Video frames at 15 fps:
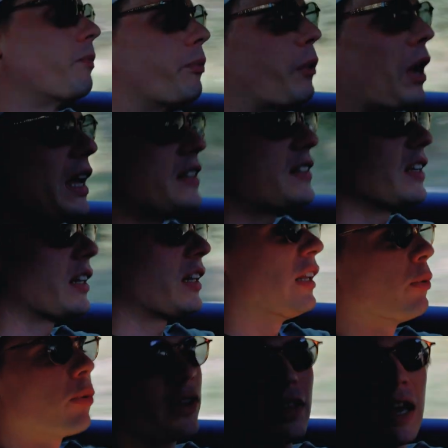
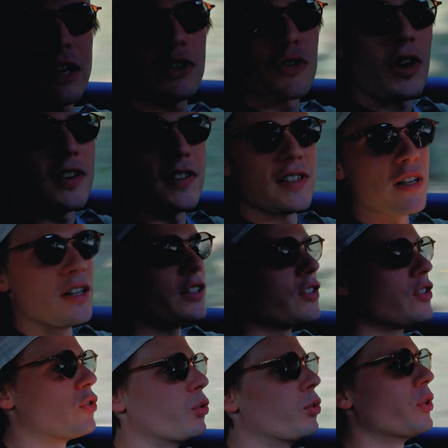Basically, what that
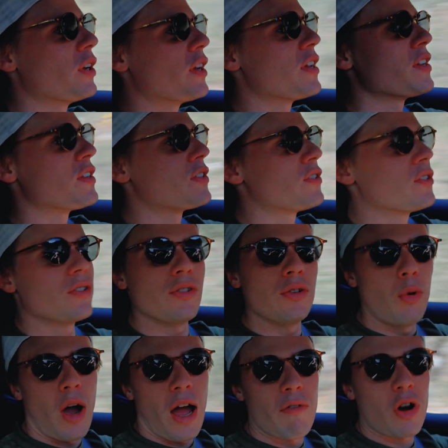translates to is
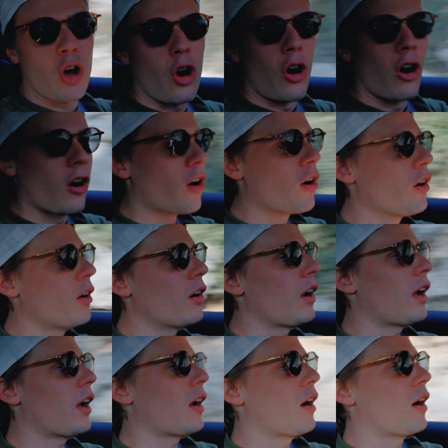you have a car
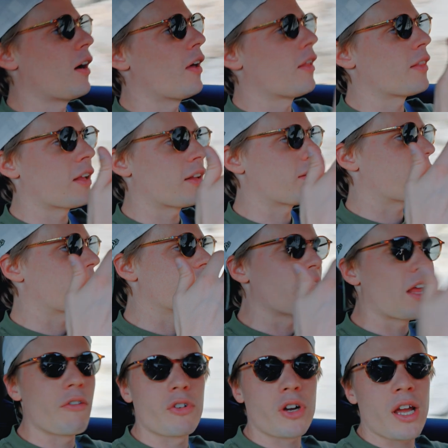that
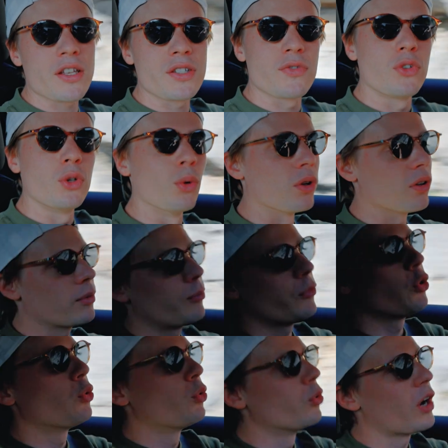never has fuel.
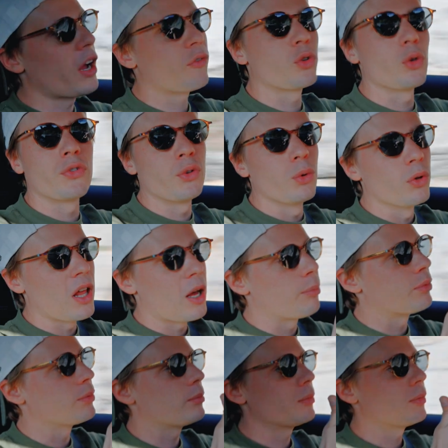You have to fuel
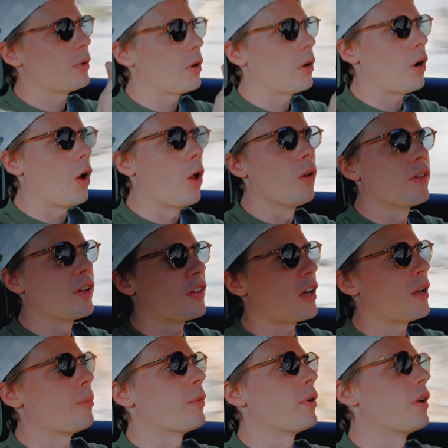up all the
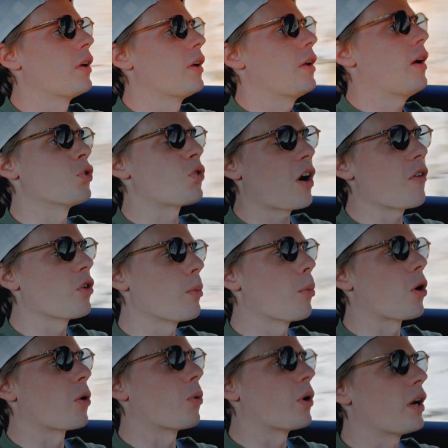time. You drive on the
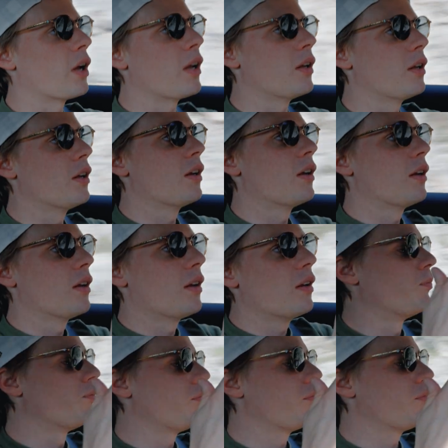motorway,
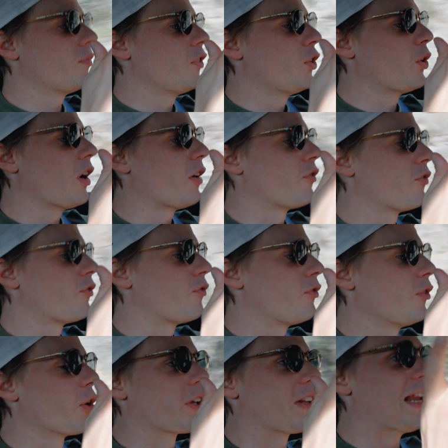you have,
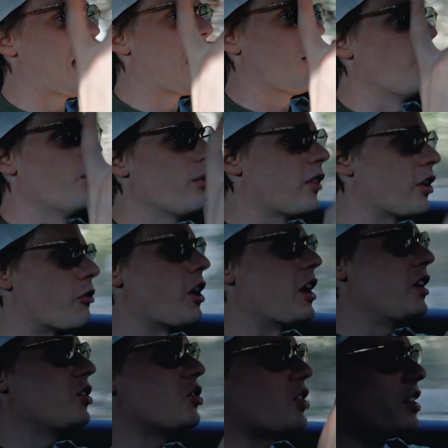look now, the
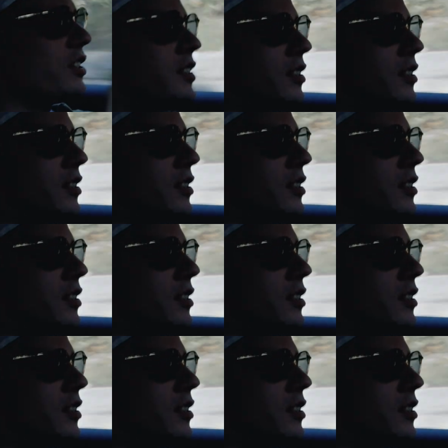range is